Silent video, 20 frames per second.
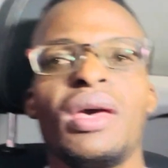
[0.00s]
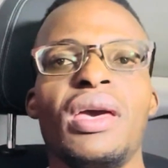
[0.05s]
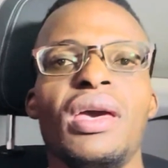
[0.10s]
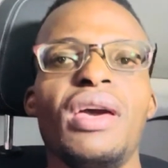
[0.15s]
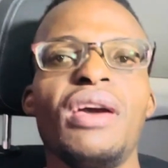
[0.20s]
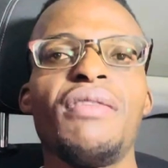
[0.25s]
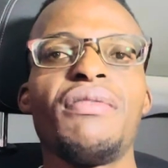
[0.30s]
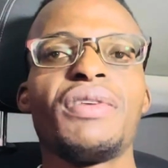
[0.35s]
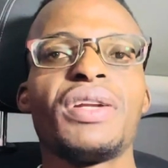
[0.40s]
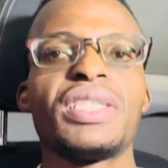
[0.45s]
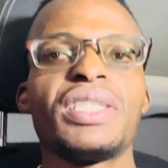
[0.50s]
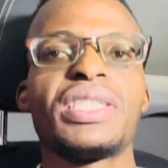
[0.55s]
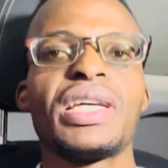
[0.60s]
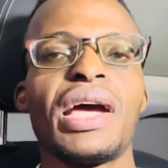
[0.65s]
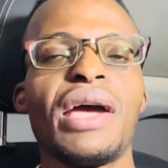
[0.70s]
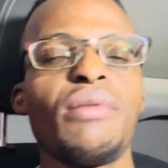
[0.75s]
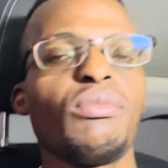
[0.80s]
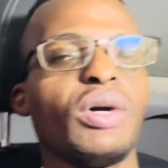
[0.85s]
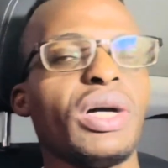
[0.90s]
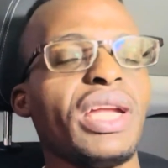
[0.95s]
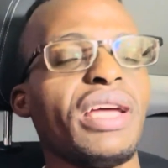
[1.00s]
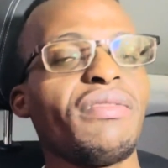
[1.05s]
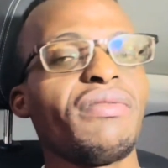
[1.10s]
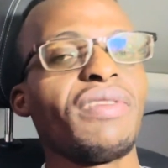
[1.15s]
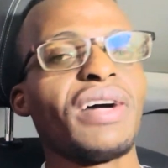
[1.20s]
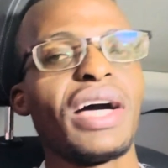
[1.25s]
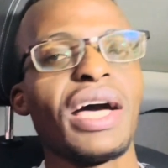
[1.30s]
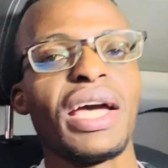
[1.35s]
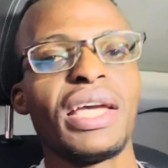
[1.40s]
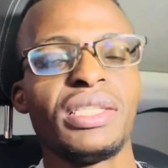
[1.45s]
every time
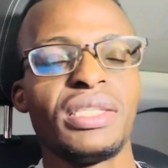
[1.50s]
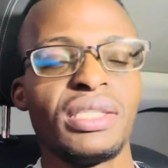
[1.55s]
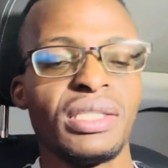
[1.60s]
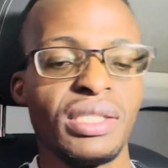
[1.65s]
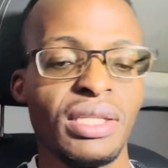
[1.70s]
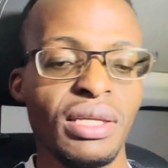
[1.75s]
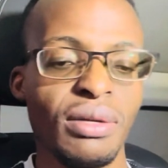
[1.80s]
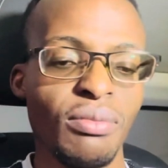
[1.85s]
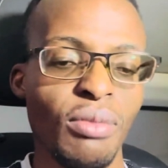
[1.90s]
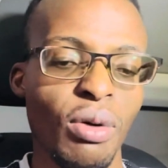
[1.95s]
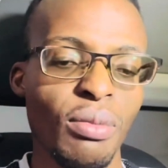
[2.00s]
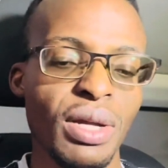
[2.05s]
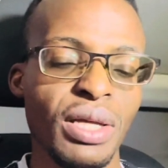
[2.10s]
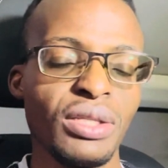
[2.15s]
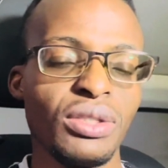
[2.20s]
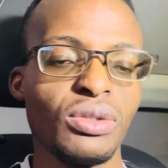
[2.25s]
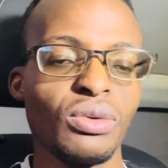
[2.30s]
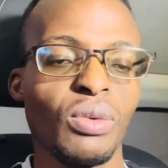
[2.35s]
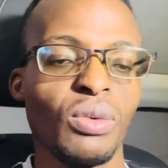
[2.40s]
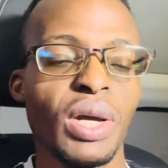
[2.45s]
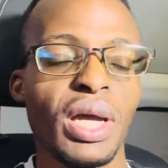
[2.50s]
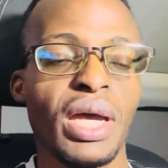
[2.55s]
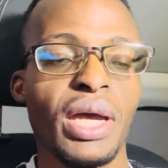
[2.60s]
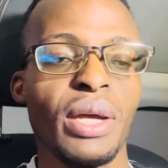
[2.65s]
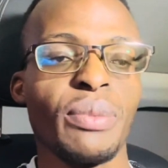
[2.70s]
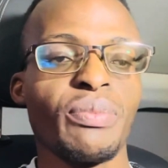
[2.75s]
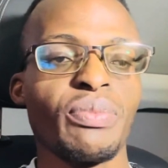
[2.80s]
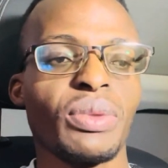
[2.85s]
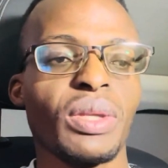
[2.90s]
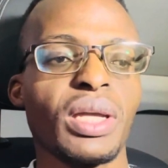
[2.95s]
whenever I see moments
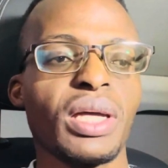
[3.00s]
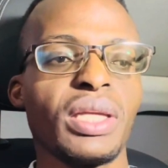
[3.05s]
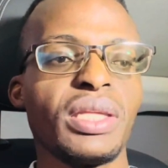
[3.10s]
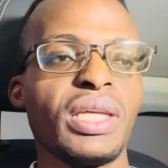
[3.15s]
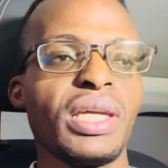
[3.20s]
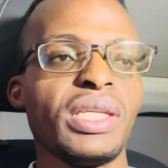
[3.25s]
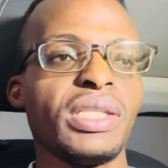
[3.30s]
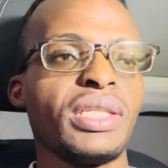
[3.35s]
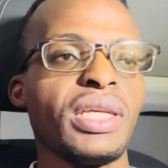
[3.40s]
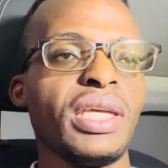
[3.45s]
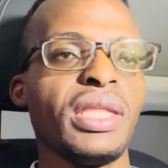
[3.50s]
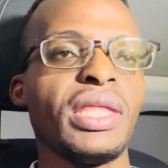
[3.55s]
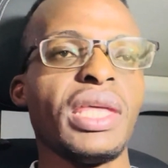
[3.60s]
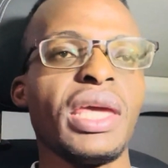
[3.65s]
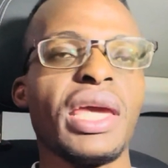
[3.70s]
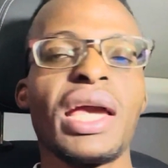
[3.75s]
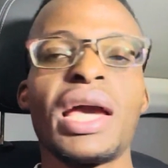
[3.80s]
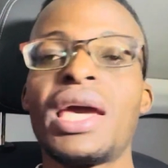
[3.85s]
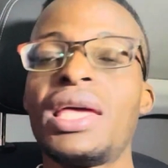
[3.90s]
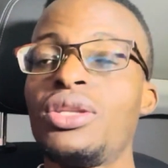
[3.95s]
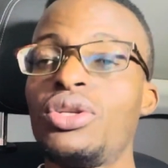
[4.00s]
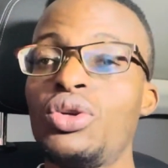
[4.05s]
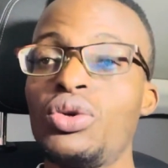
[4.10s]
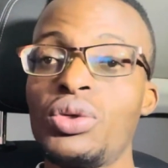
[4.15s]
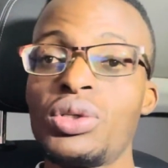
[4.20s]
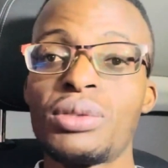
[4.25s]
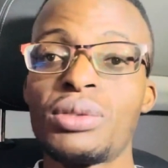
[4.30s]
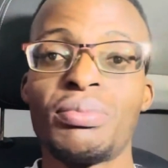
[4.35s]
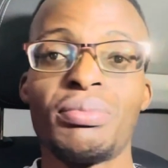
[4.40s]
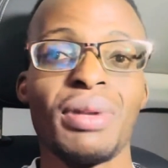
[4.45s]
where they say they can
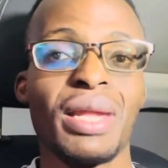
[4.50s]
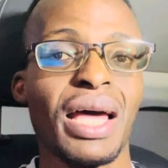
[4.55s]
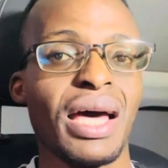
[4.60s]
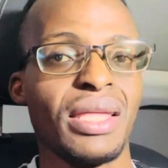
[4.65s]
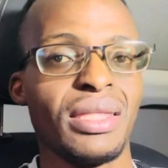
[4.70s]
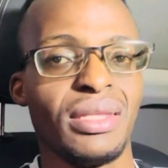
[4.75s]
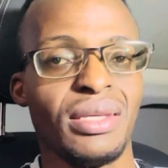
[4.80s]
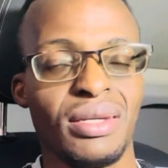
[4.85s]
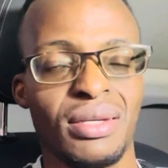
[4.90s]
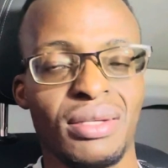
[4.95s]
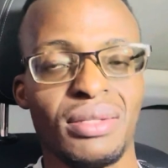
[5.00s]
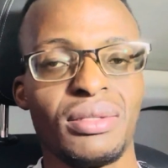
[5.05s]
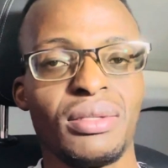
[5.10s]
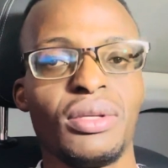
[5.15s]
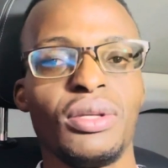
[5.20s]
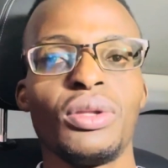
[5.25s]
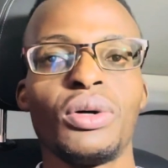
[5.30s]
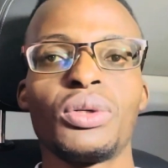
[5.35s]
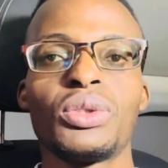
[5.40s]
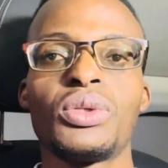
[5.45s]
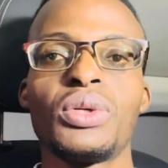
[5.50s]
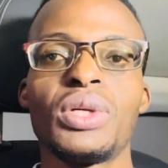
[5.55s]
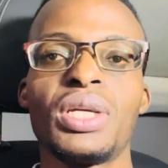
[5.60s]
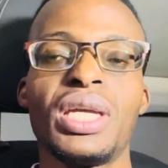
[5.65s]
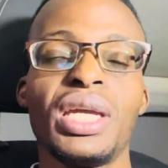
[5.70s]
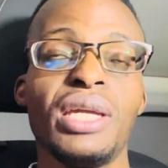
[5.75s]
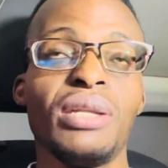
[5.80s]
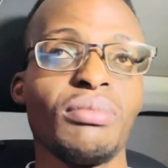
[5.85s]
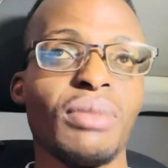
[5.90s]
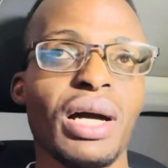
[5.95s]
use blood, you know, to
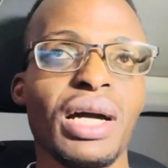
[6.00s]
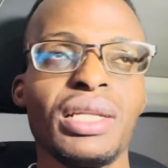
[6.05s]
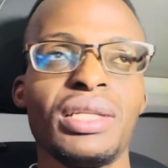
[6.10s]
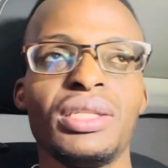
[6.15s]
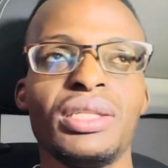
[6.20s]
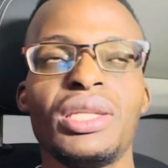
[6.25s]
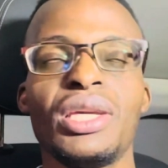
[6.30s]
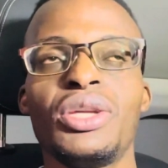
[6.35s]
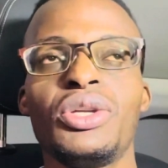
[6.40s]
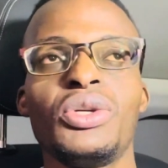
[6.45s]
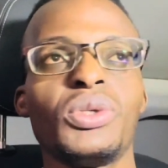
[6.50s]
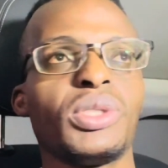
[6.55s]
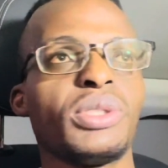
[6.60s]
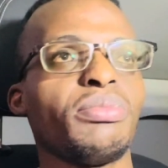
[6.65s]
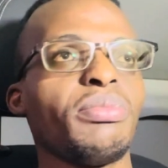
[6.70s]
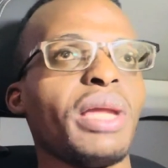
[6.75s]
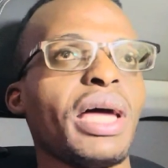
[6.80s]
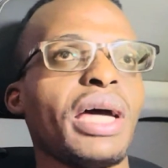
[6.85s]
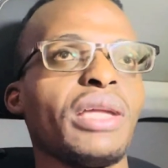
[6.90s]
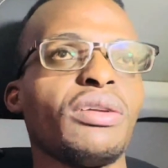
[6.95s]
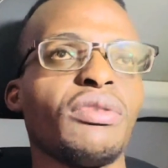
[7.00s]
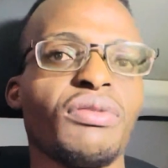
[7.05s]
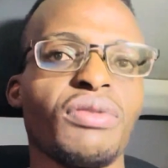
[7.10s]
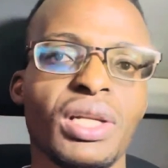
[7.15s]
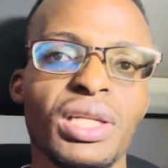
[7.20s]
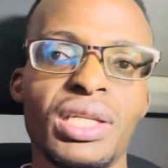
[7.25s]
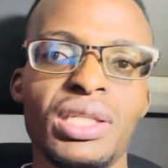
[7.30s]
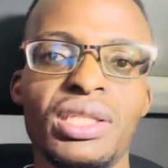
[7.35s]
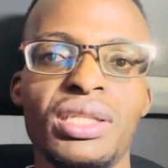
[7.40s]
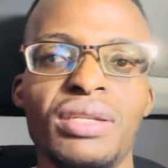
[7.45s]
gain money, they use blood of
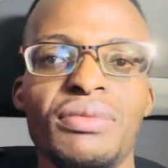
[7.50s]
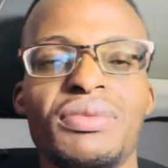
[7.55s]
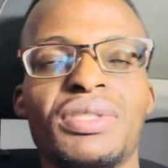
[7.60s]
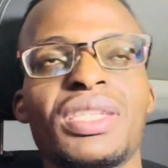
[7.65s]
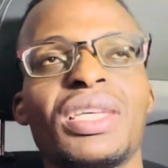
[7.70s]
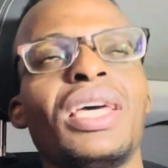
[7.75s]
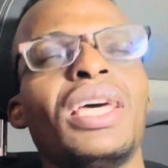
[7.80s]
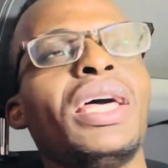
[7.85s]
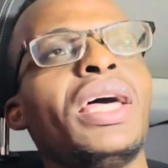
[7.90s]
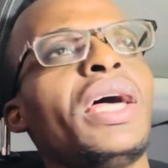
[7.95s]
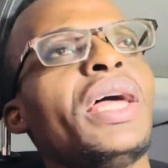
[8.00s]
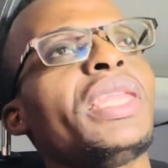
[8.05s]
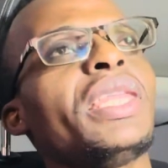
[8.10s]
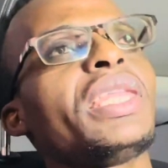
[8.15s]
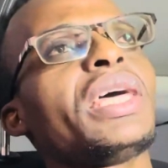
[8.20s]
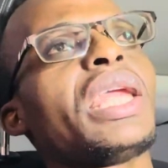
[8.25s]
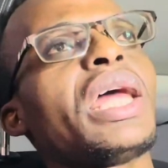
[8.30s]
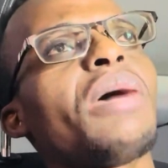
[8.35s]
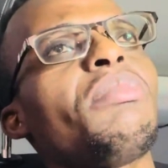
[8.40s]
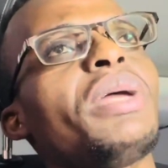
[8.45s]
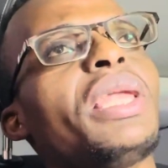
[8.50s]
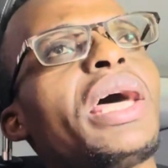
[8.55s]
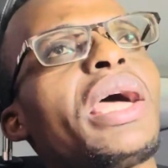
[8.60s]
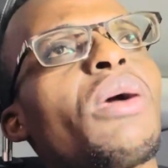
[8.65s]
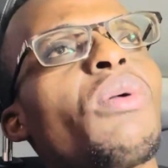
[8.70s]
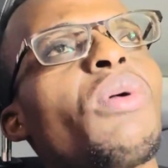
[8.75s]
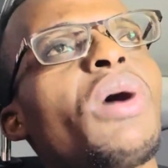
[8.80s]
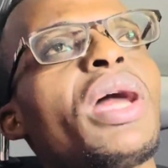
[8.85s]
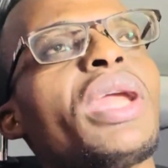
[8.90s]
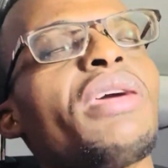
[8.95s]
relatives, then I'd be like,
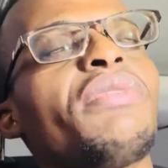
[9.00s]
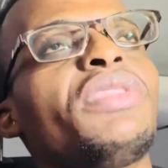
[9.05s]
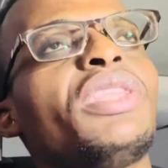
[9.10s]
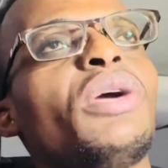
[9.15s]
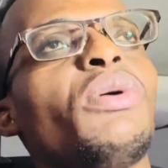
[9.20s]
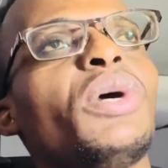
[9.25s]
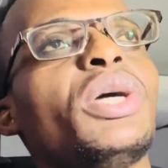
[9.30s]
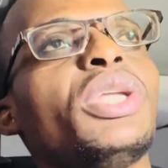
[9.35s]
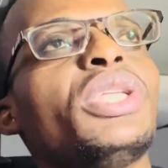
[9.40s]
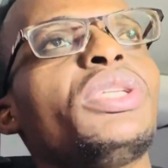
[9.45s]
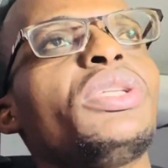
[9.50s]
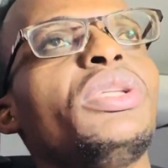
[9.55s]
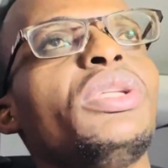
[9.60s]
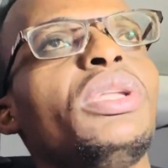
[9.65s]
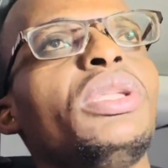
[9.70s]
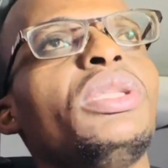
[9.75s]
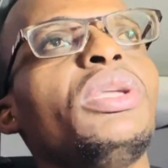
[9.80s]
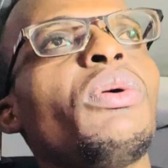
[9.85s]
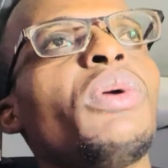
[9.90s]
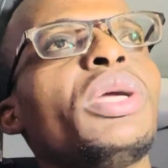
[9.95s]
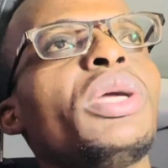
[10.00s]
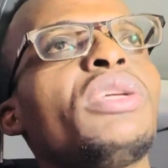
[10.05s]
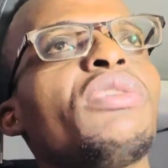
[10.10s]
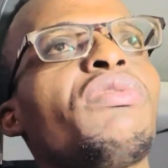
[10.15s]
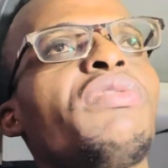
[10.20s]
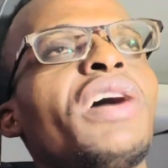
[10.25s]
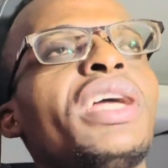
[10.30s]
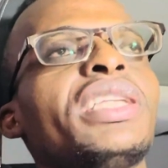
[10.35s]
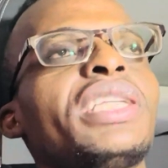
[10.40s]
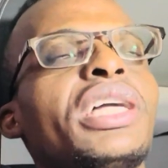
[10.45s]
what if they were, they were to
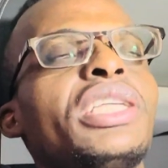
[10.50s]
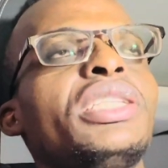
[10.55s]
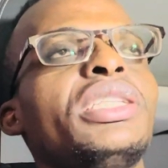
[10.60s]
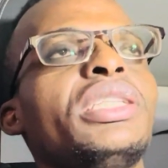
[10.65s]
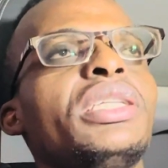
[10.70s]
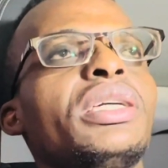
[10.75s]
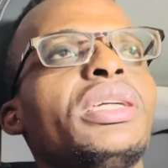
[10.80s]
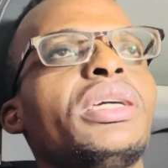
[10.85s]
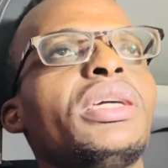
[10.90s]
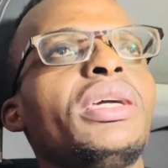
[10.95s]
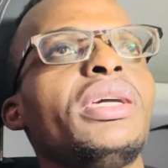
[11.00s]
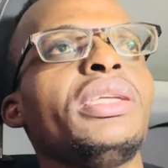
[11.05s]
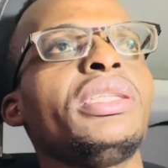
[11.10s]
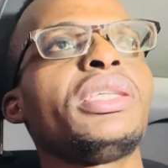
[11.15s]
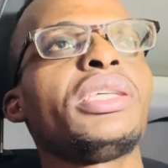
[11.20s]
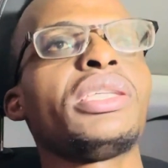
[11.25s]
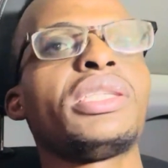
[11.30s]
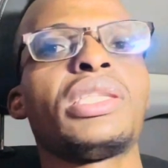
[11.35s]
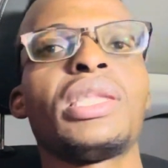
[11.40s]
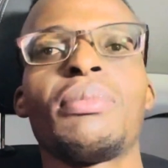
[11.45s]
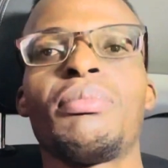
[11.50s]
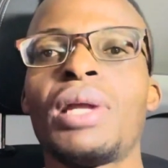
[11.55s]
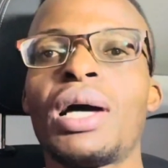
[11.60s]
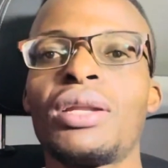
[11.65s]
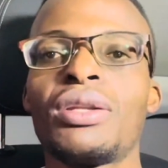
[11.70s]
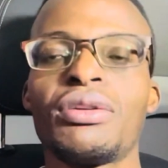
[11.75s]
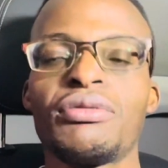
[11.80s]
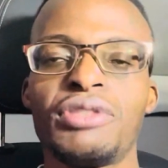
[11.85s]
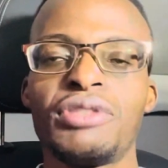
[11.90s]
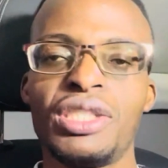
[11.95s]
find that it is the
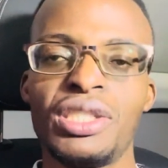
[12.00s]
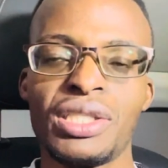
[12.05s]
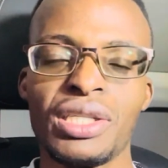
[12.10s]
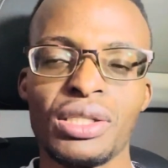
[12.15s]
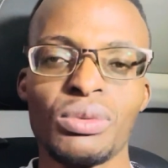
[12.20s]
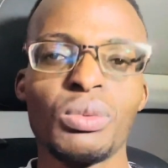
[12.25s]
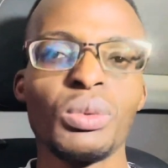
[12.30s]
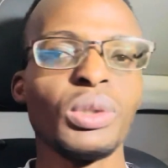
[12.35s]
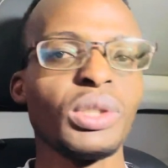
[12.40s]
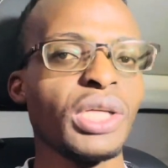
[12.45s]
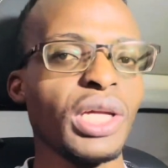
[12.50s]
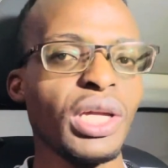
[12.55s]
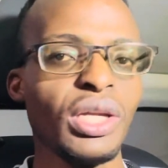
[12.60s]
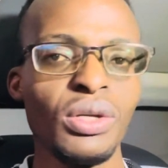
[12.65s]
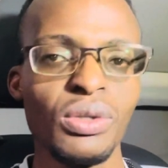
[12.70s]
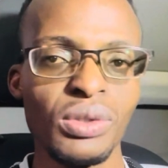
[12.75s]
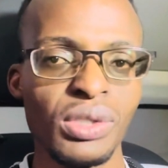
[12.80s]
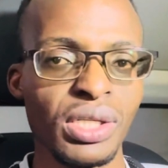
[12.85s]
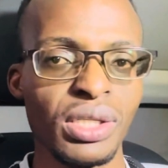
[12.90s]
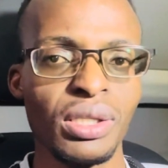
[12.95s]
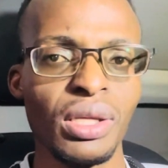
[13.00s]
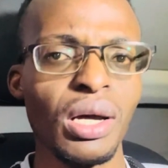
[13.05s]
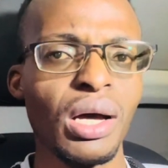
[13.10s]
blood of Jesus? Will they use it?